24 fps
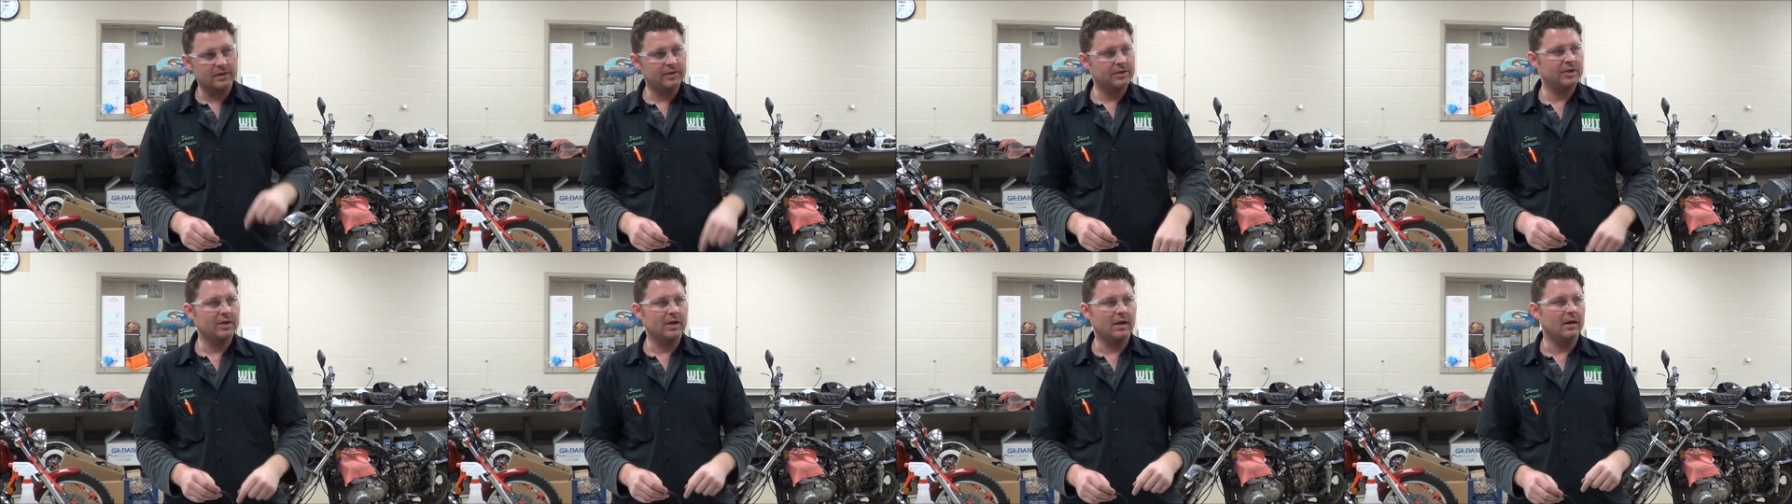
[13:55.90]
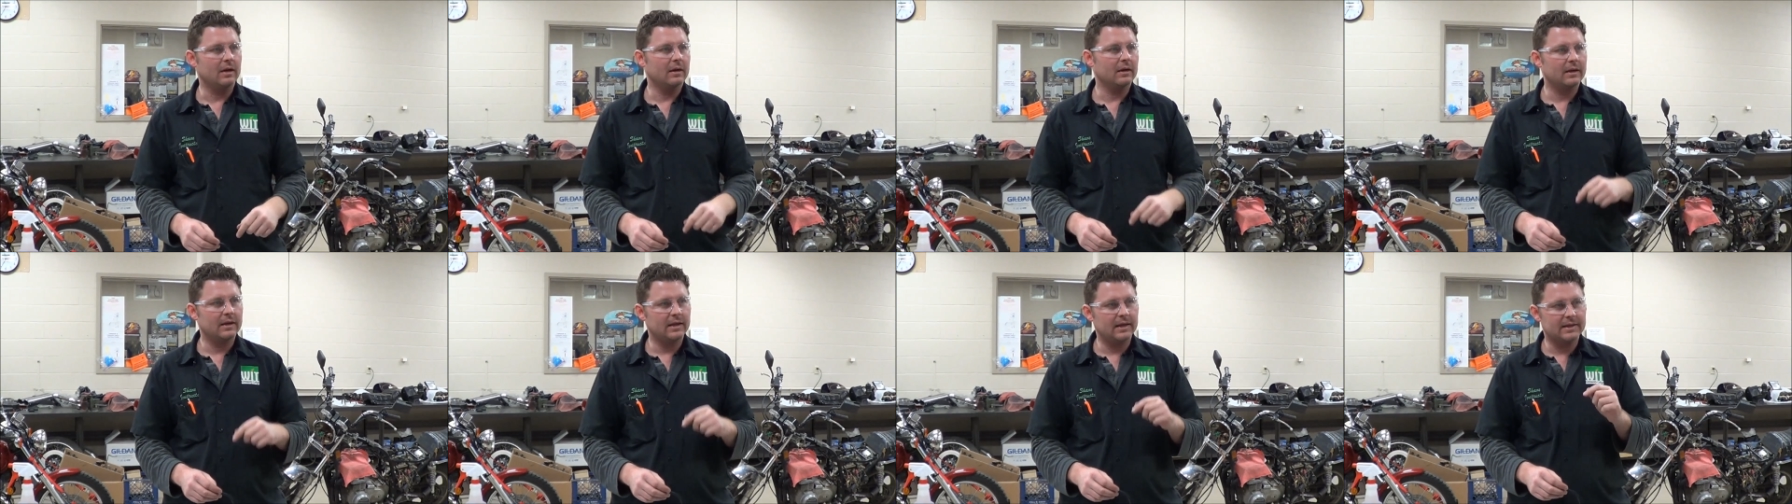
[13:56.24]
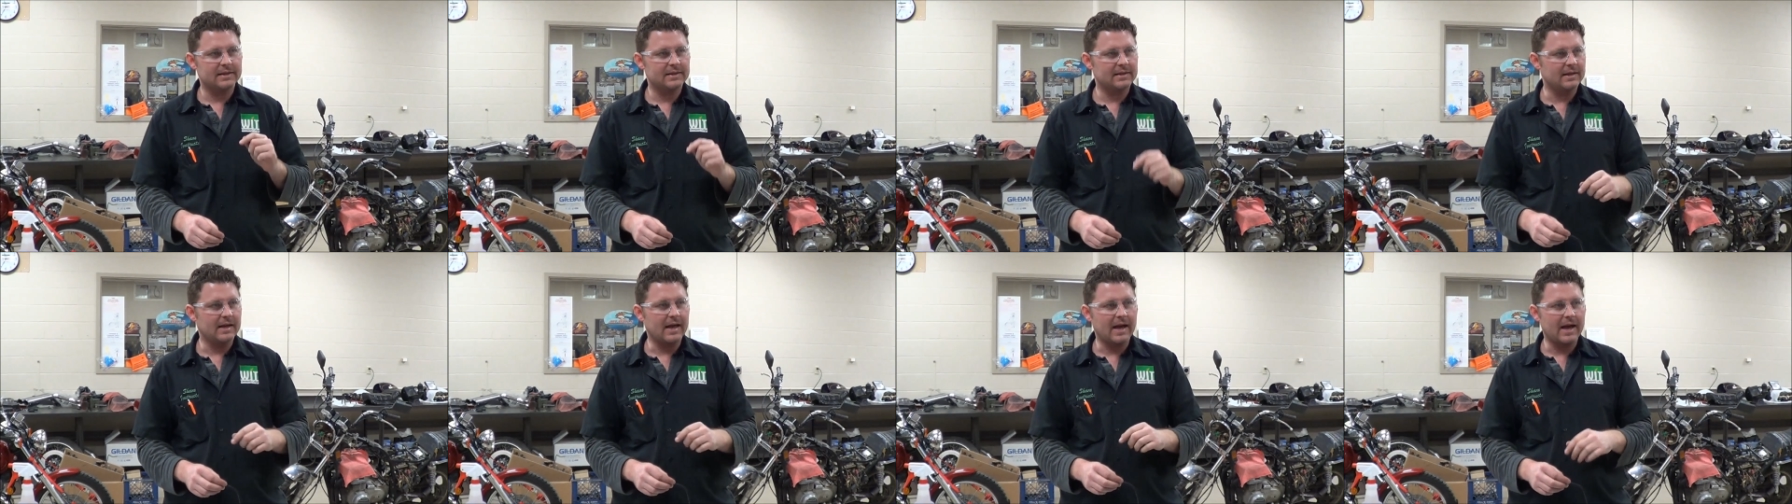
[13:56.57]
are junk.
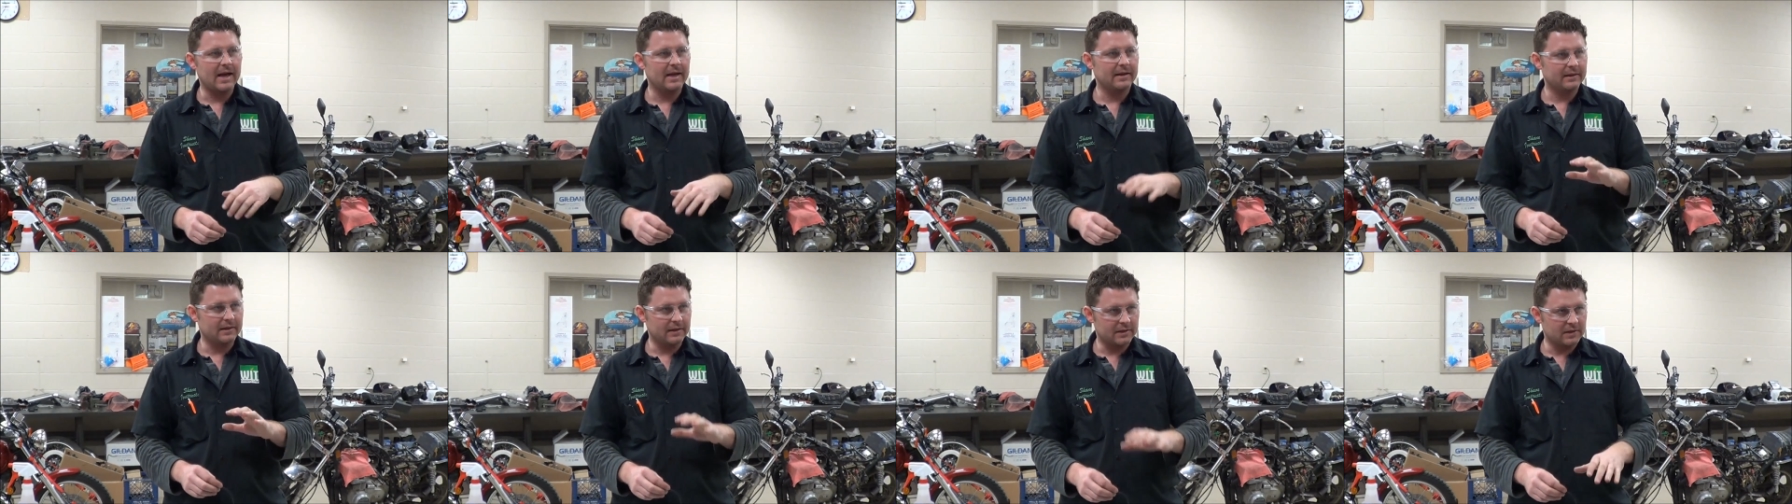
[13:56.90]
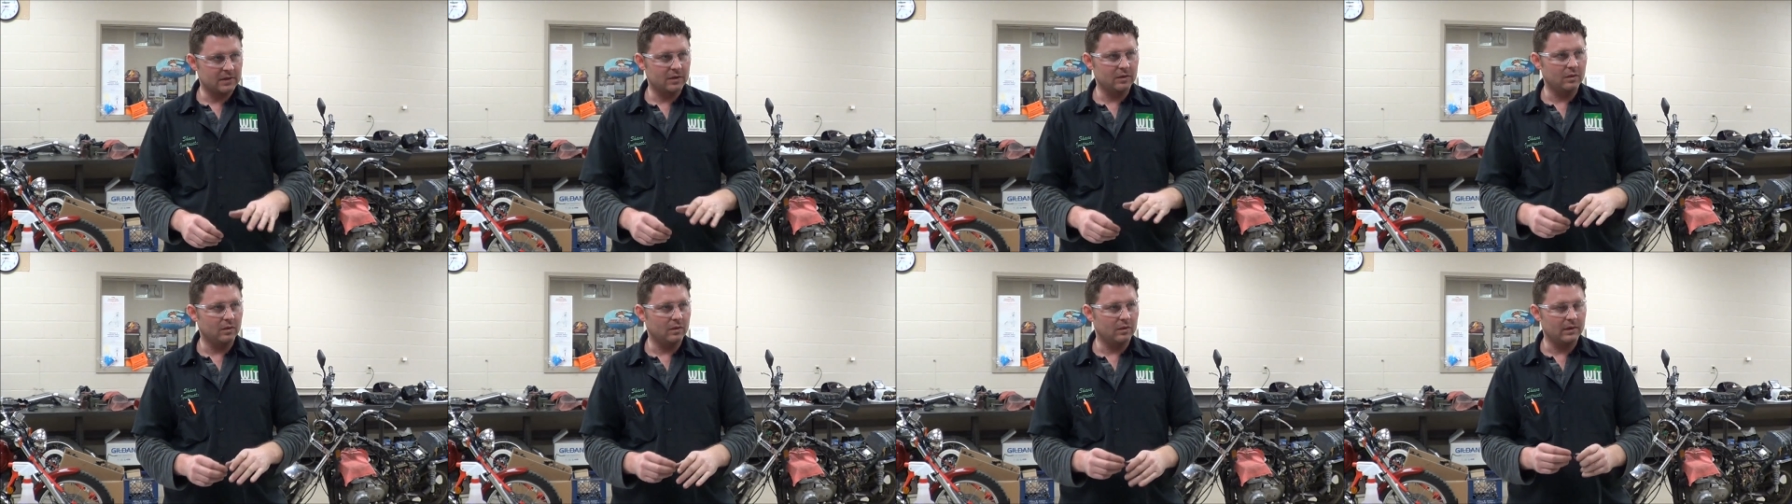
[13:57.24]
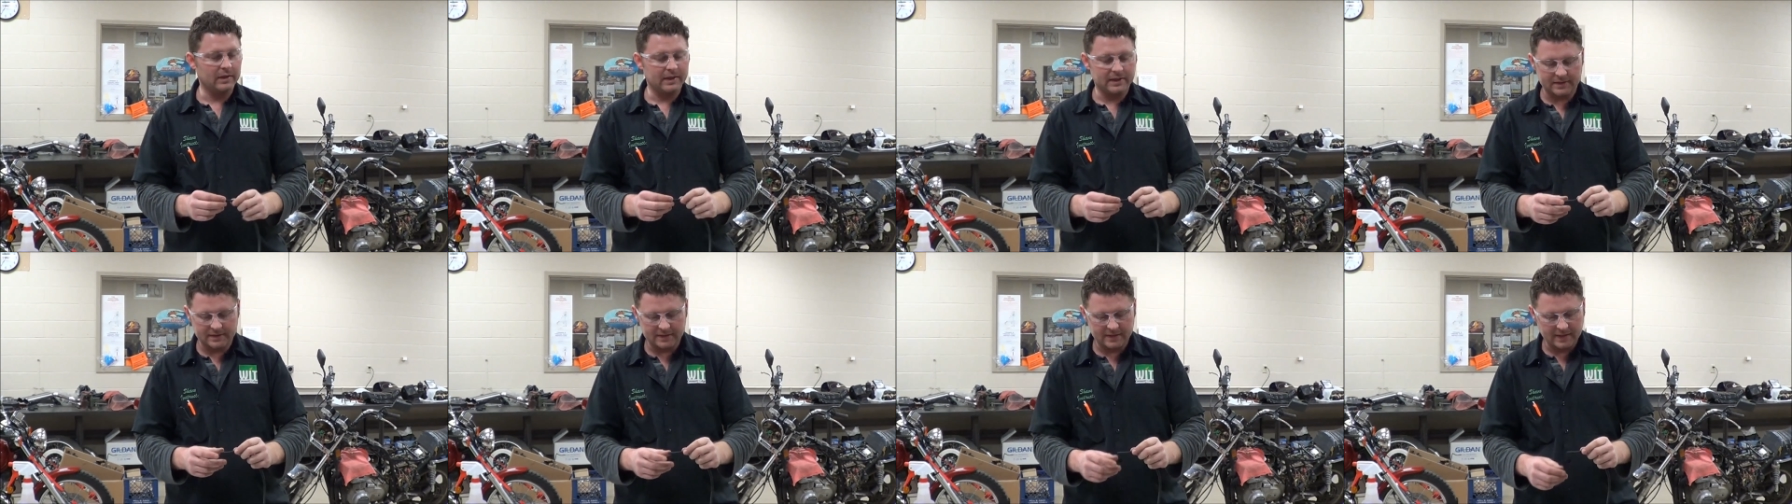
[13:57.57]
It's not the
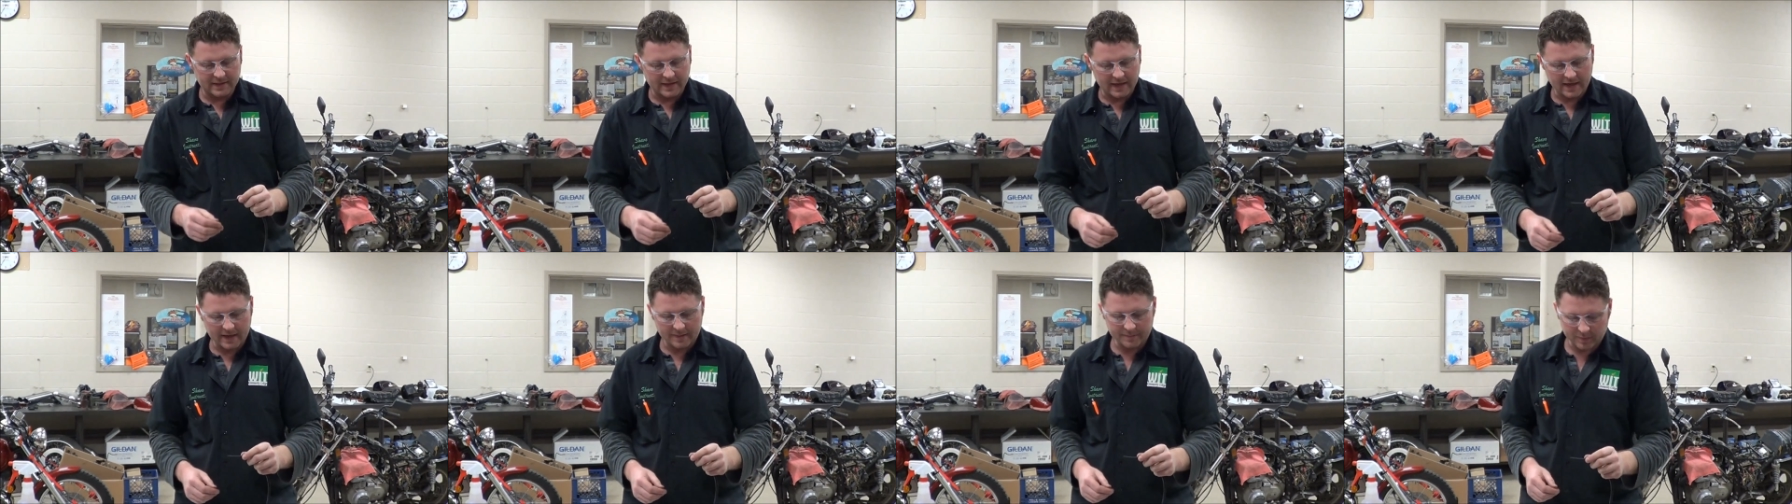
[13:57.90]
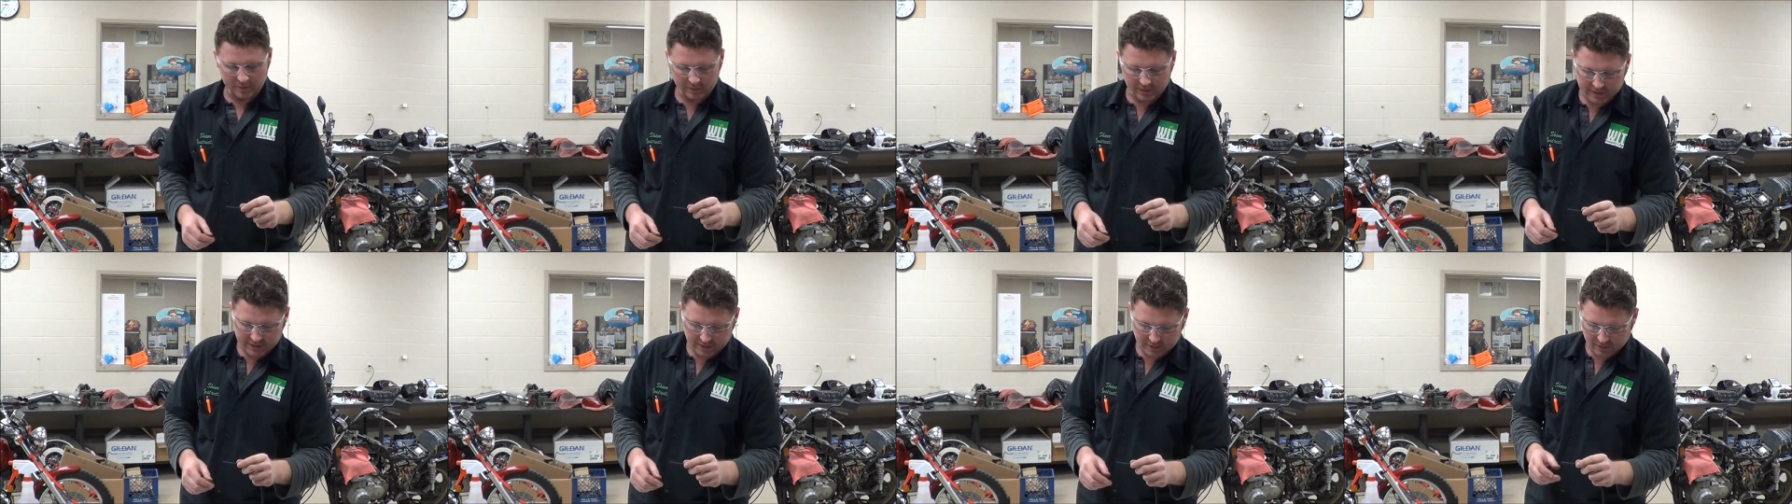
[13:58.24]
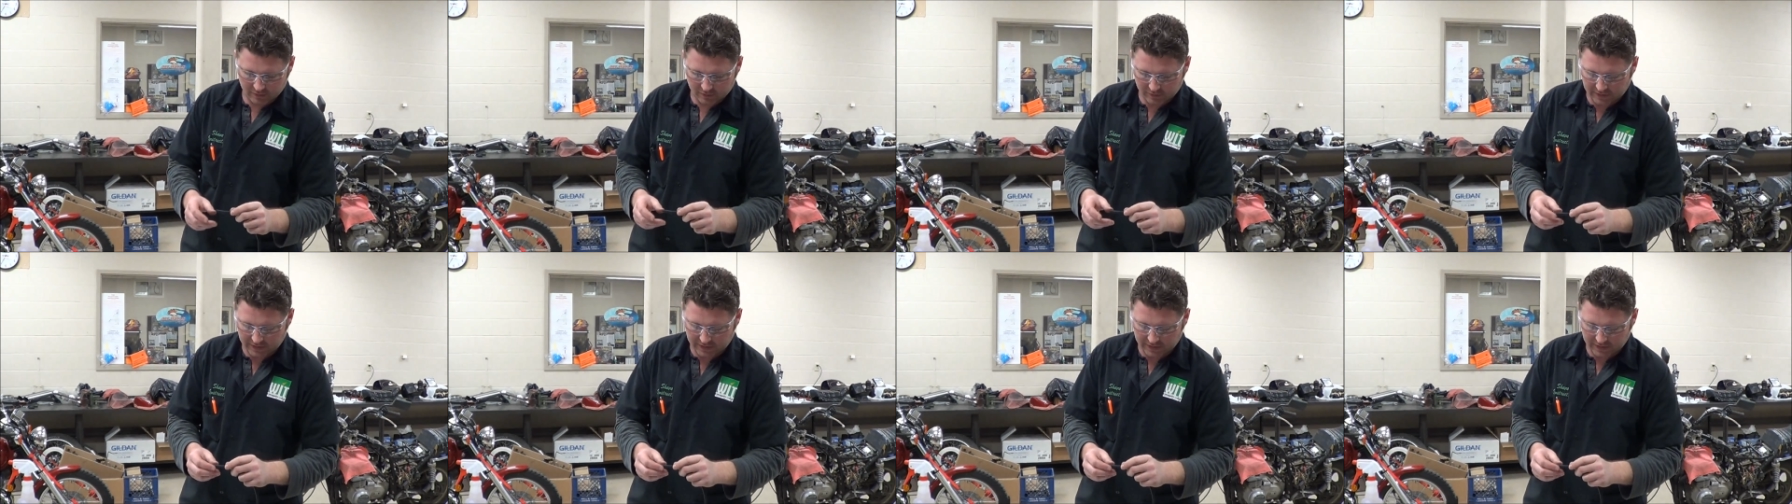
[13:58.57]
tool, it's the operator,